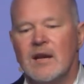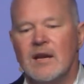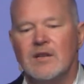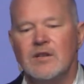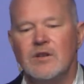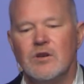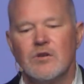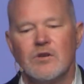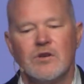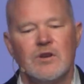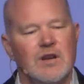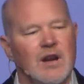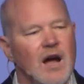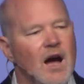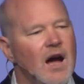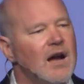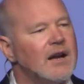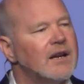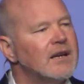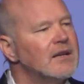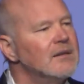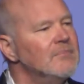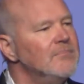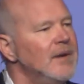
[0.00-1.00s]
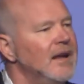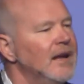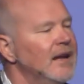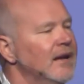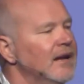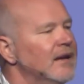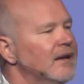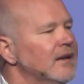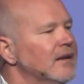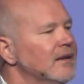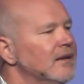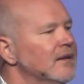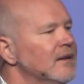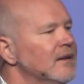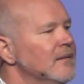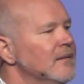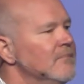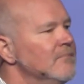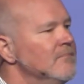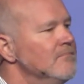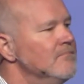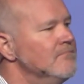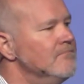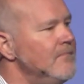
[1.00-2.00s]
you're not going to make
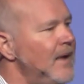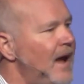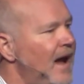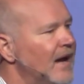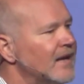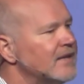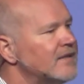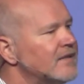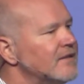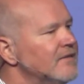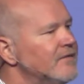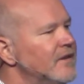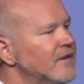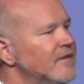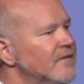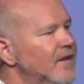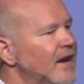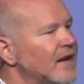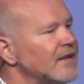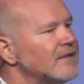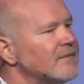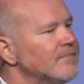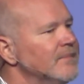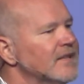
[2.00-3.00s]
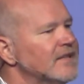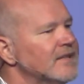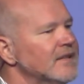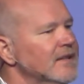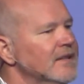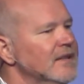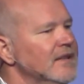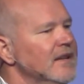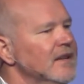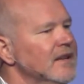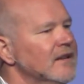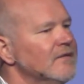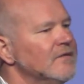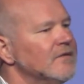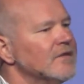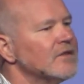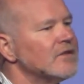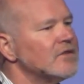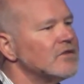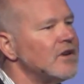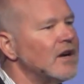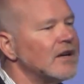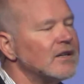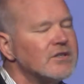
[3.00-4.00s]
massive investments in the
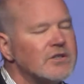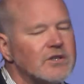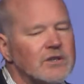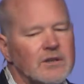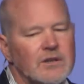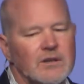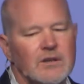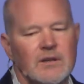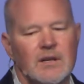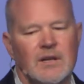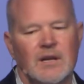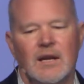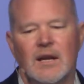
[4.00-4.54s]
infrastructure